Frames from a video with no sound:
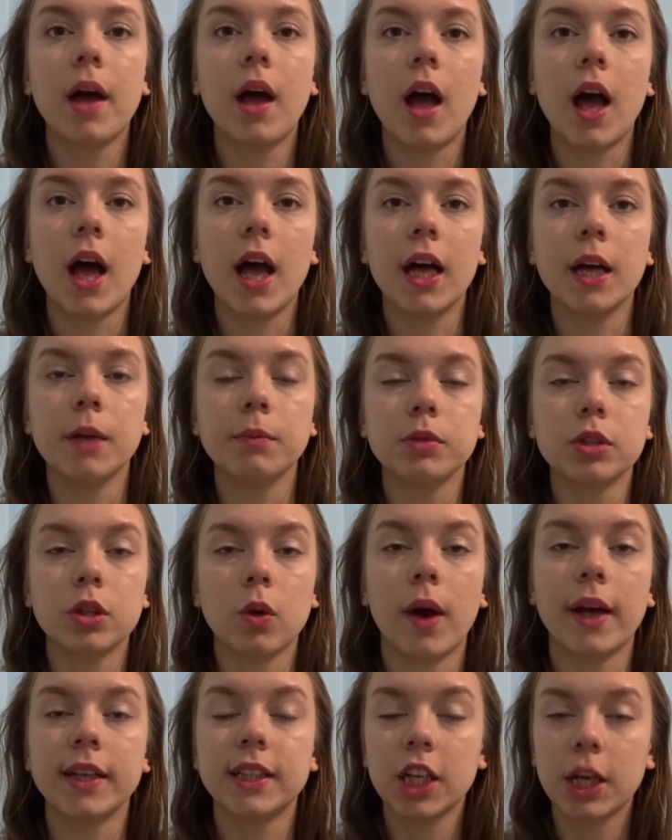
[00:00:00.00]
Um, so
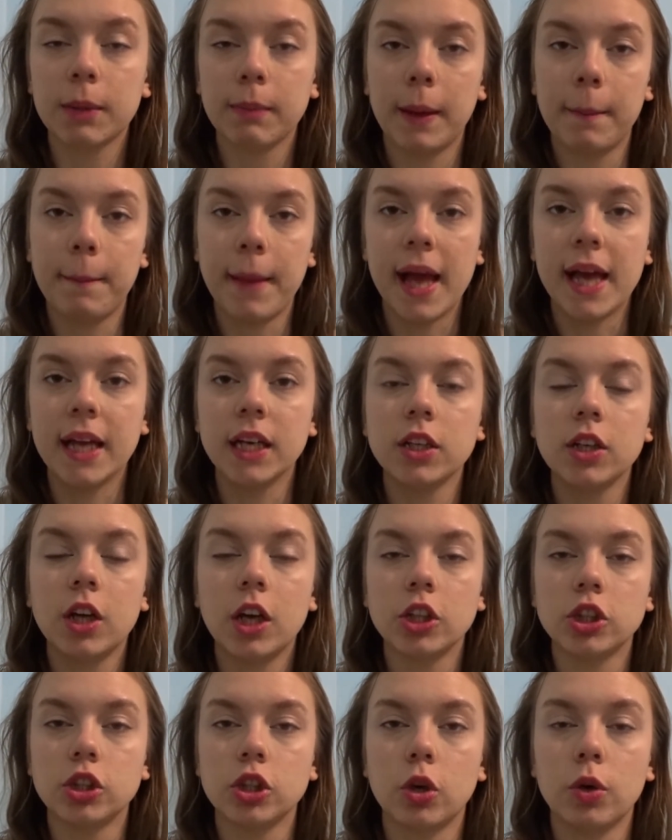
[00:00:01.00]
I check on my pen.
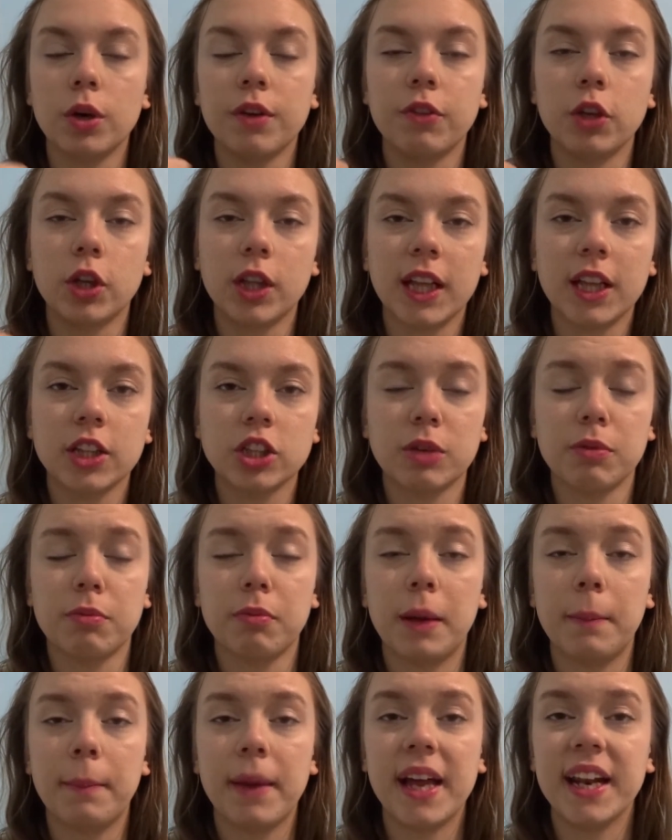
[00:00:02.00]
So if you click to
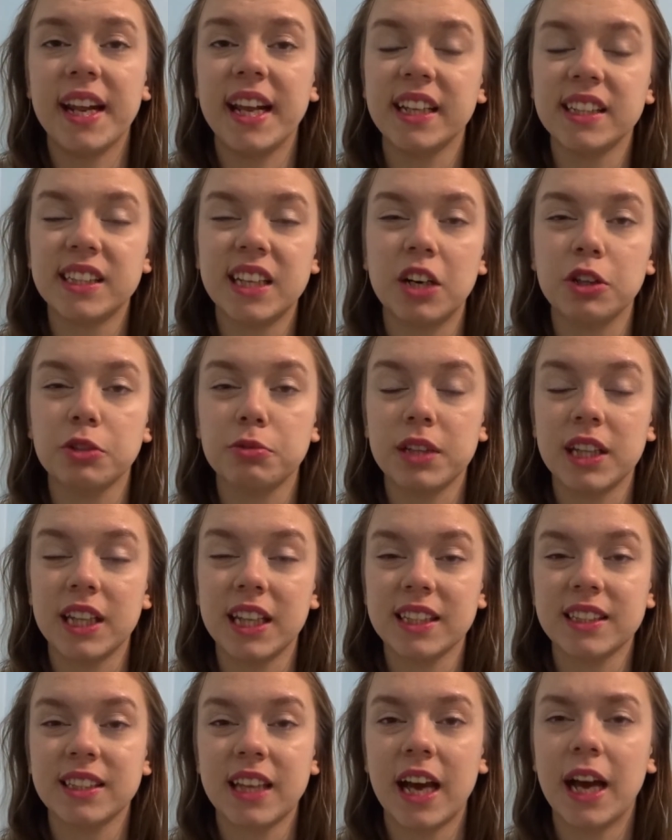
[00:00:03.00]
my pen, it tells me the
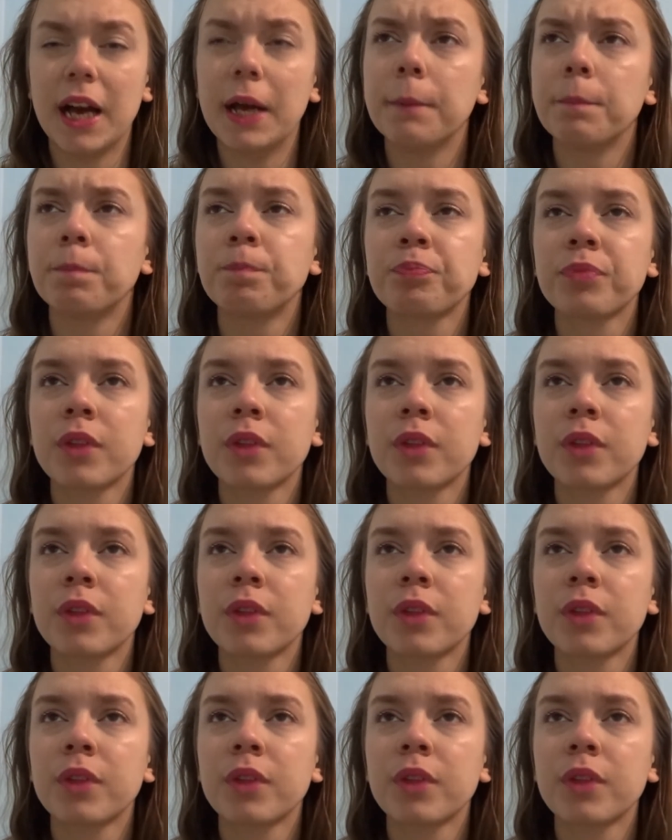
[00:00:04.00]
last time